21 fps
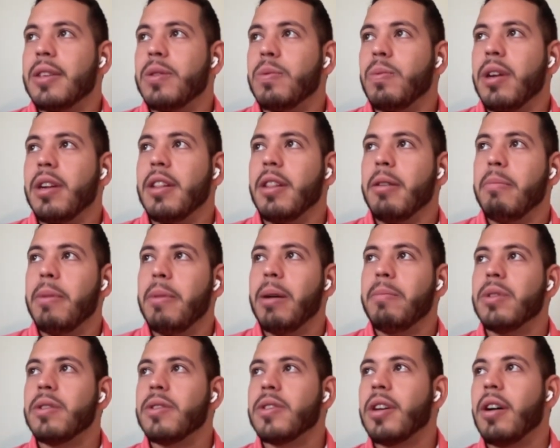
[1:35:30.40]
as one of the
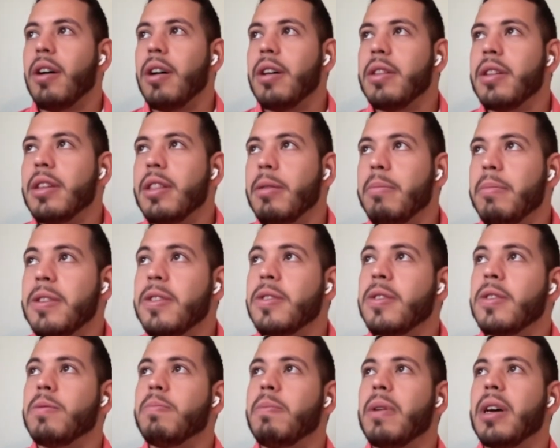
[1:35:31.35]
members called it, the
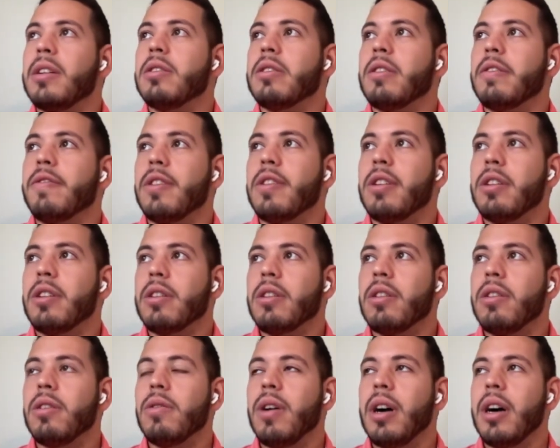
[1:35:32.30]
business manager for
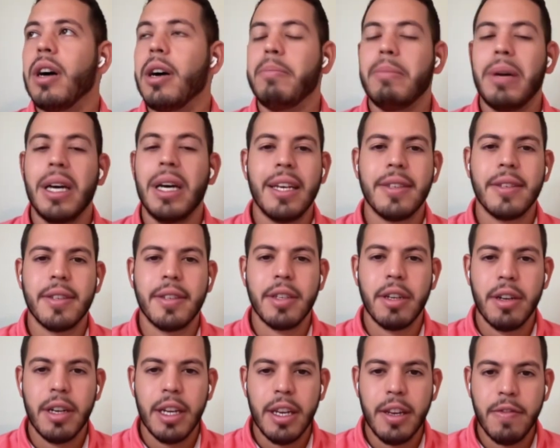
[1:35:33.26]
Ergo, a
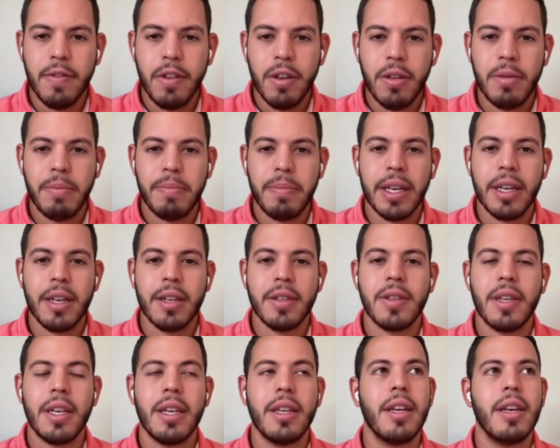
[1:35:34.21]
necessary evil,
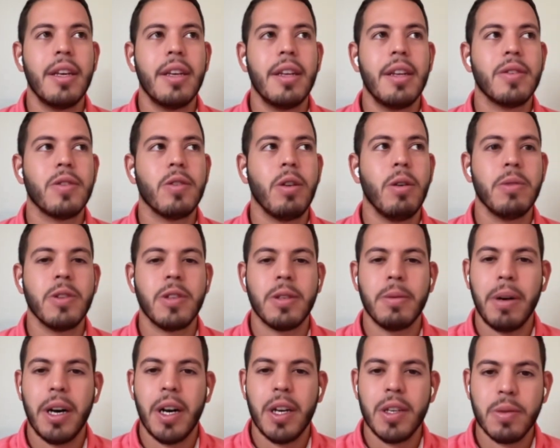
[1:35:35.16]
because it is
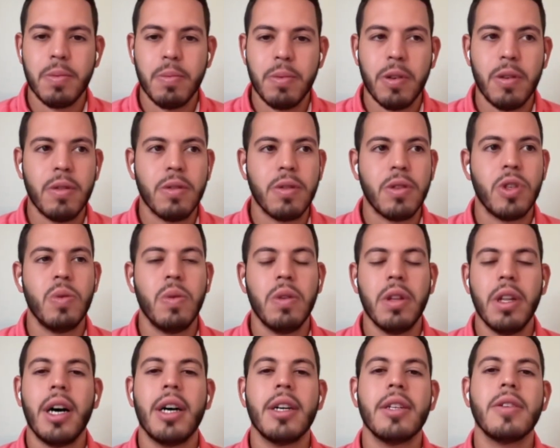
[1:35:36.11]
almost impossible
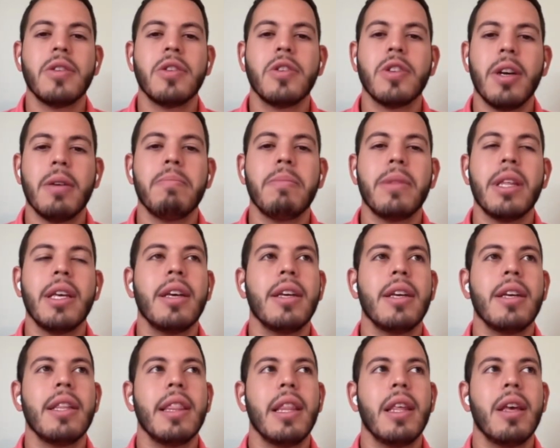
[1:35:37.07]
to launch
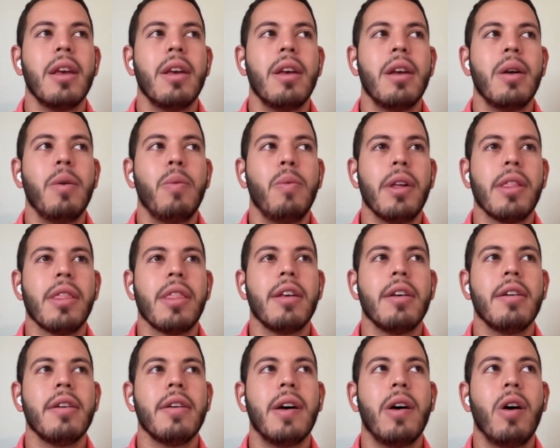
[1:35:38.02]
something with
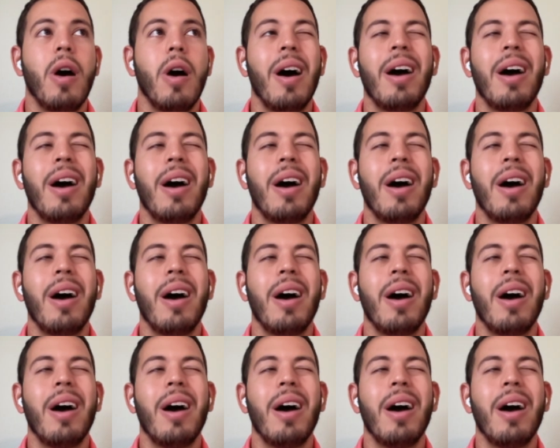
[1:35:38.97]
the